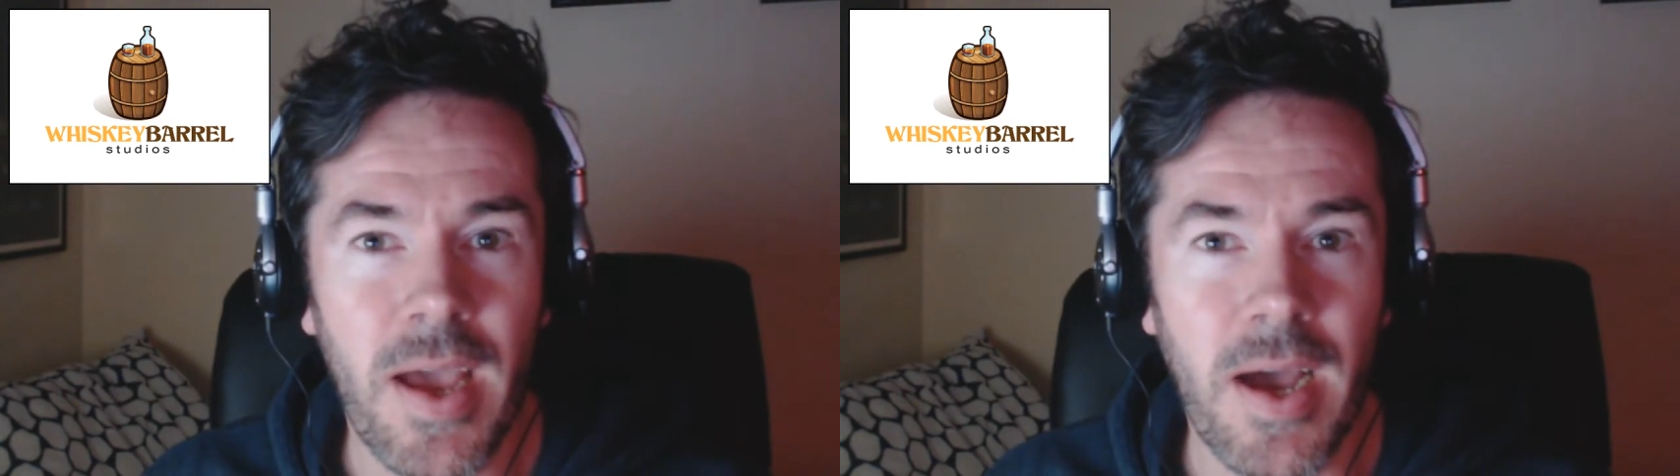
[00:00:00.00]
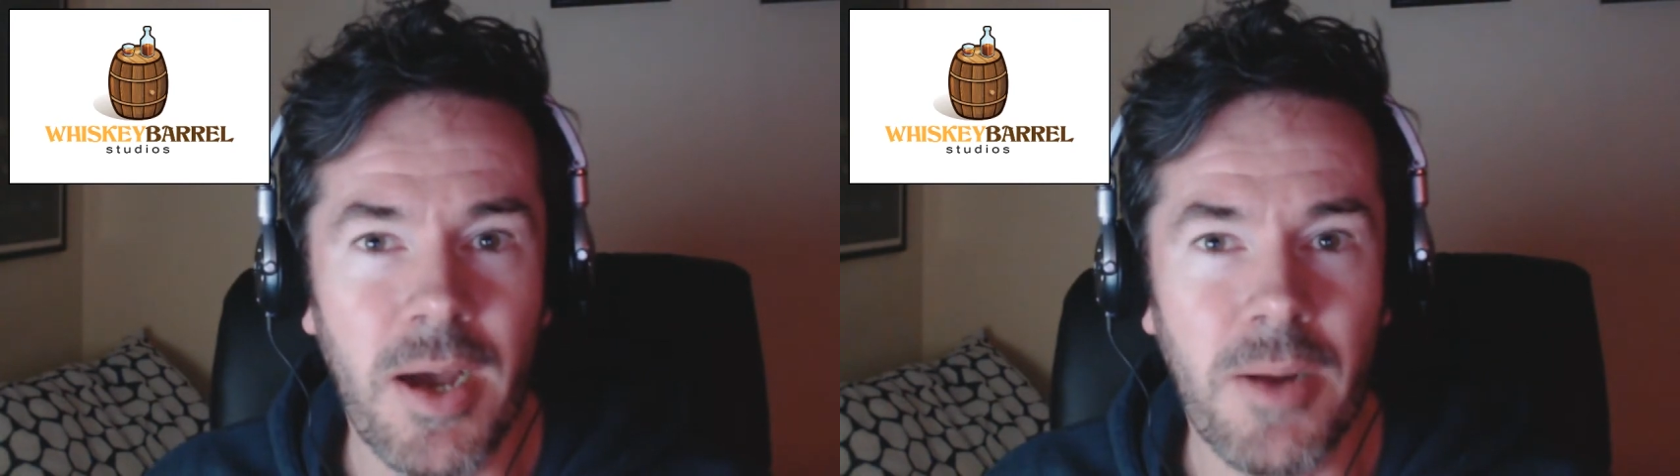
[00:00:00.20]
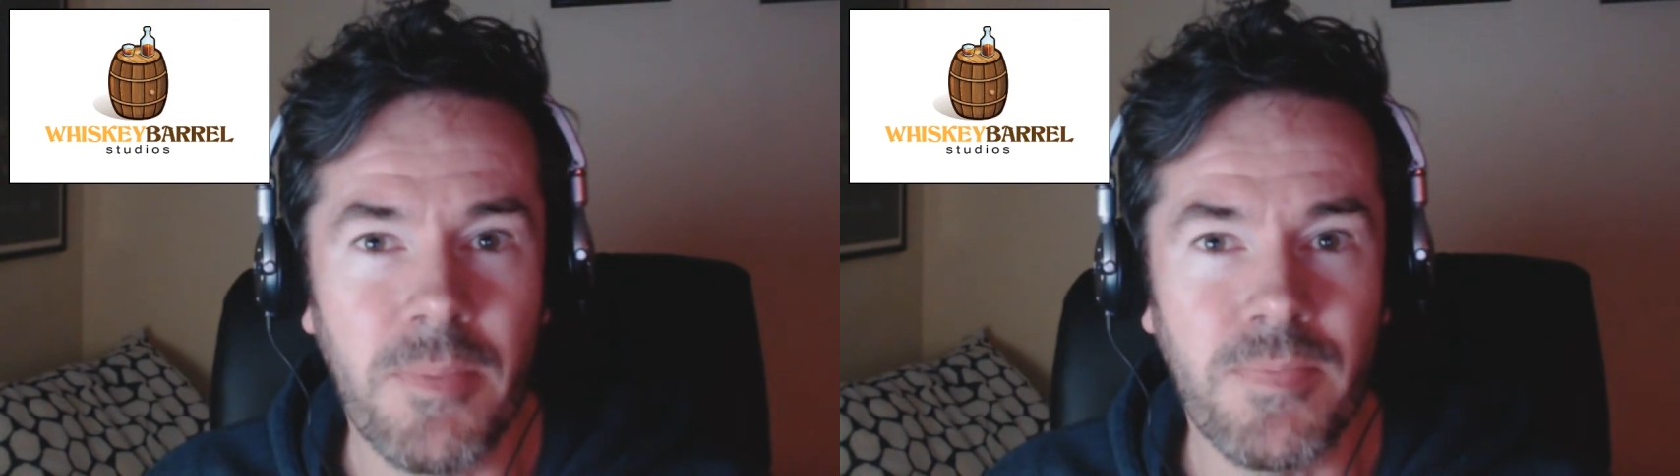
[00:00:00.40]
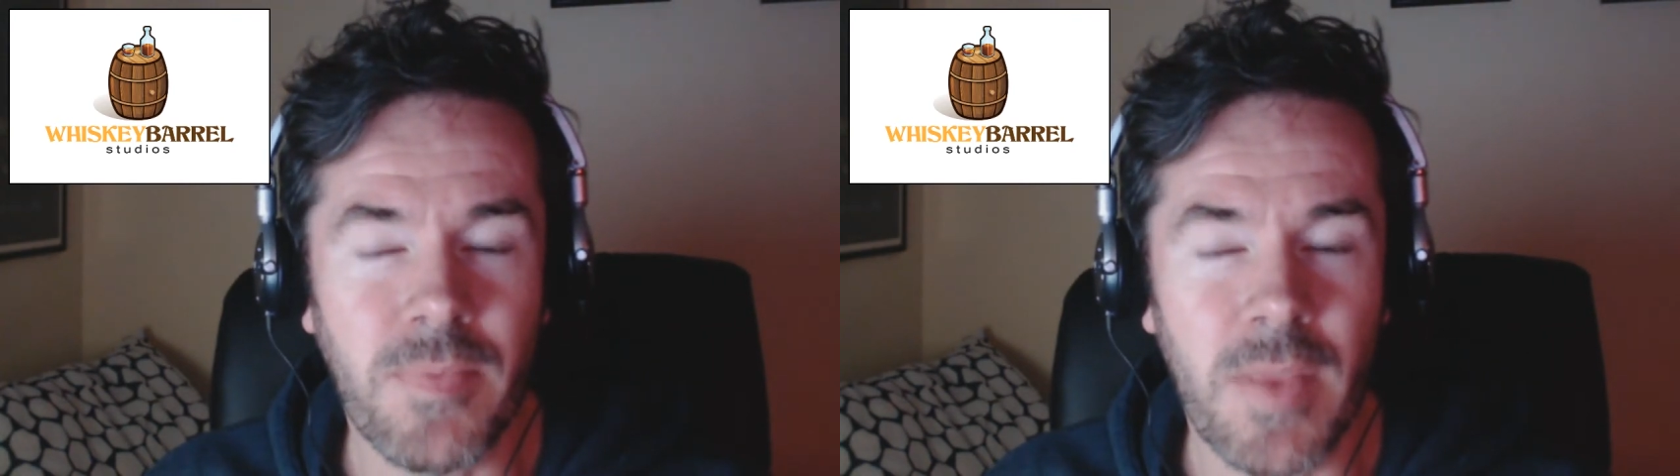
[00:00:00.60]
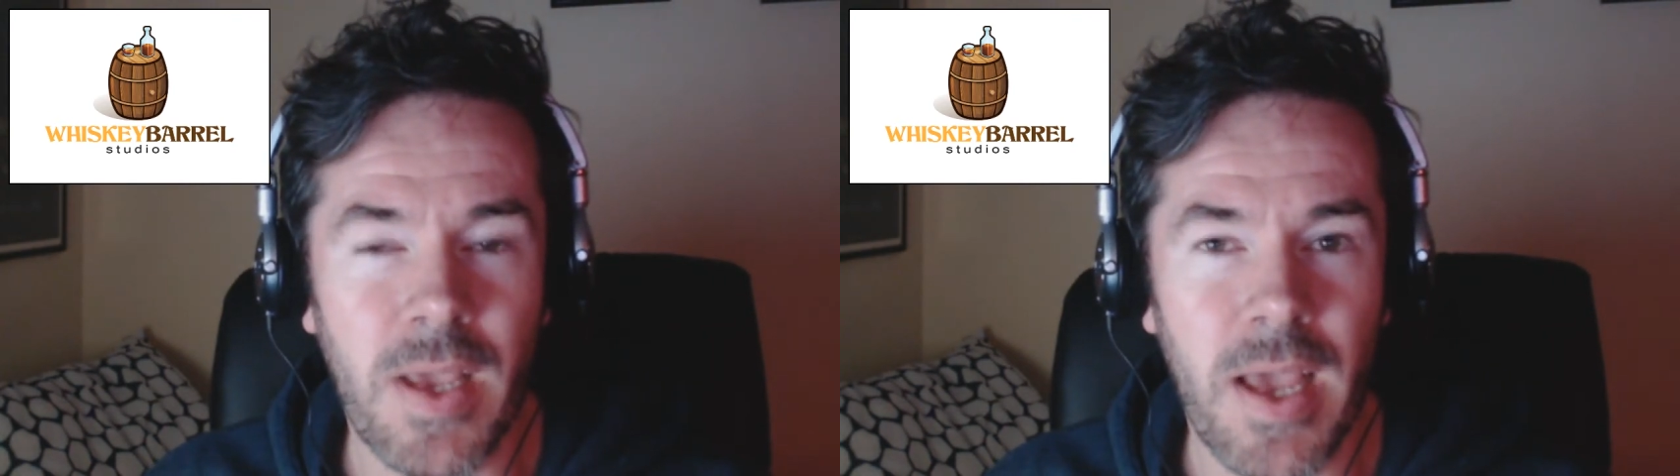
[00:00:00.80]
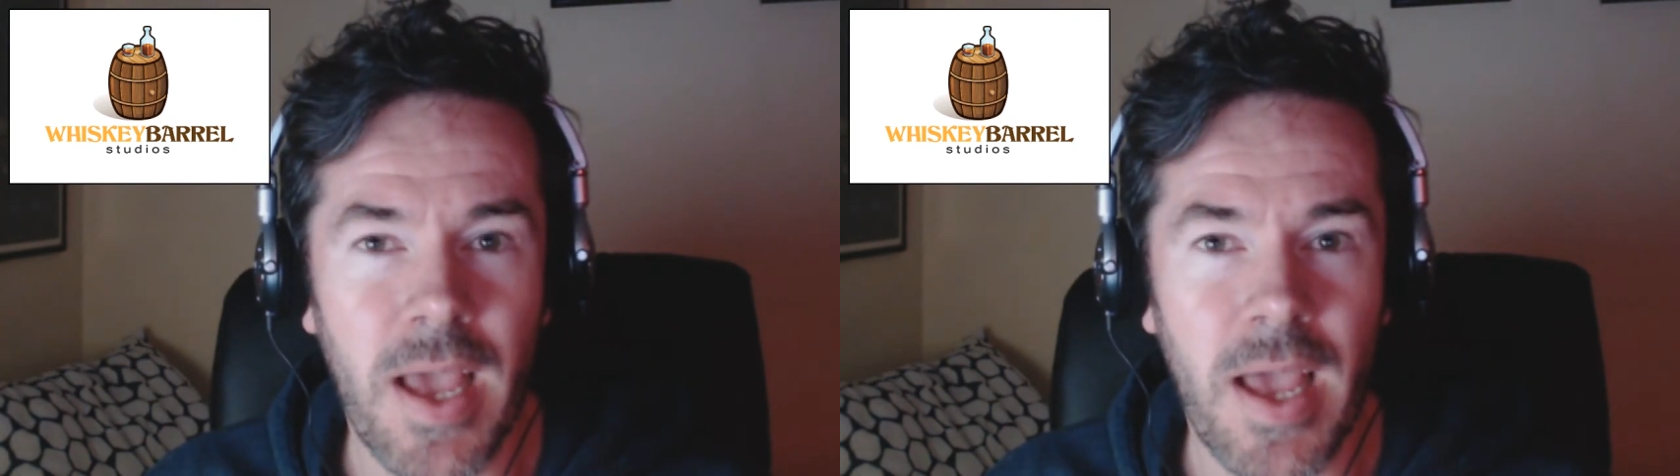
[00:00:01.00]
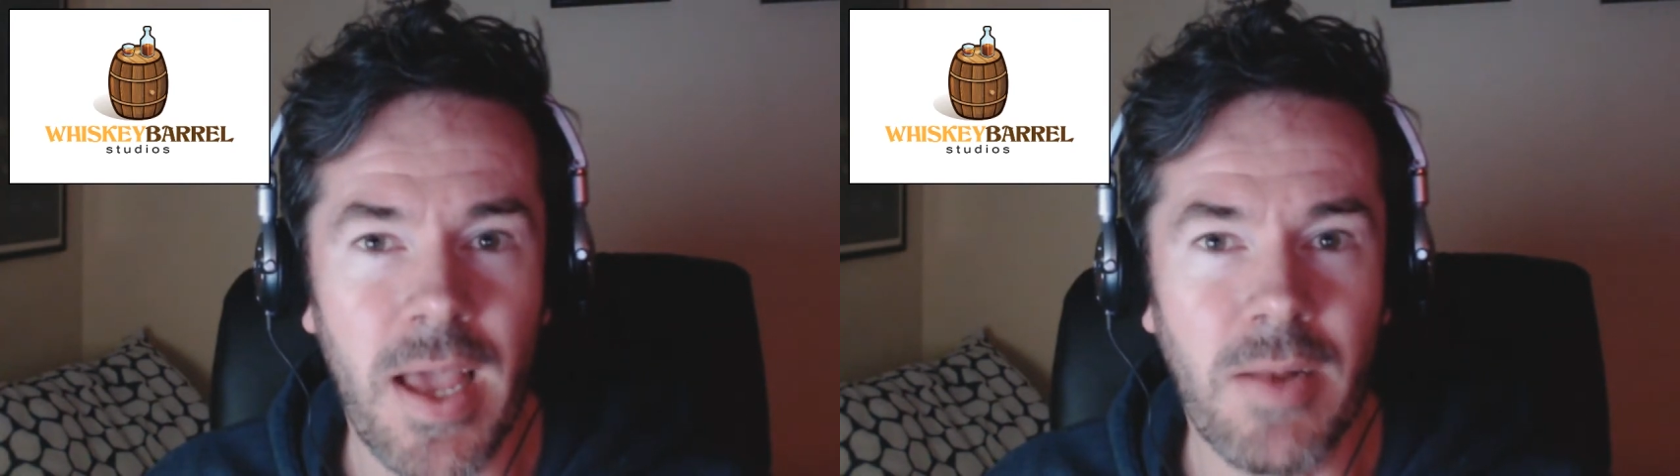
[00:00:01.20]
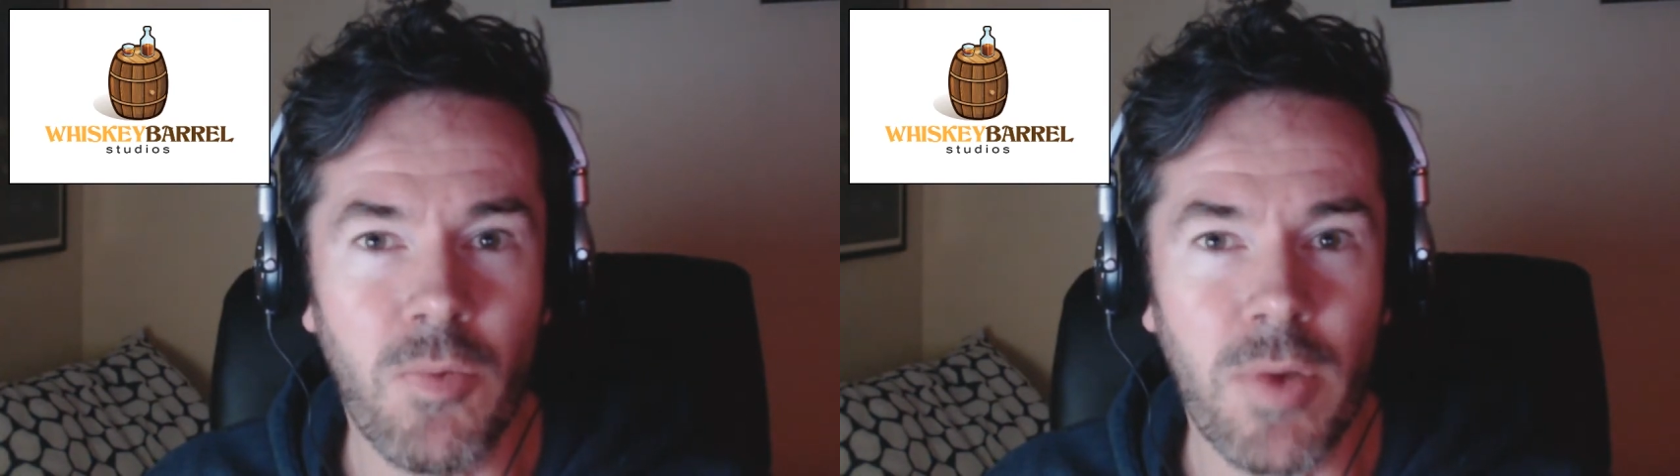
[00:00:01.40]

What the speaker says: and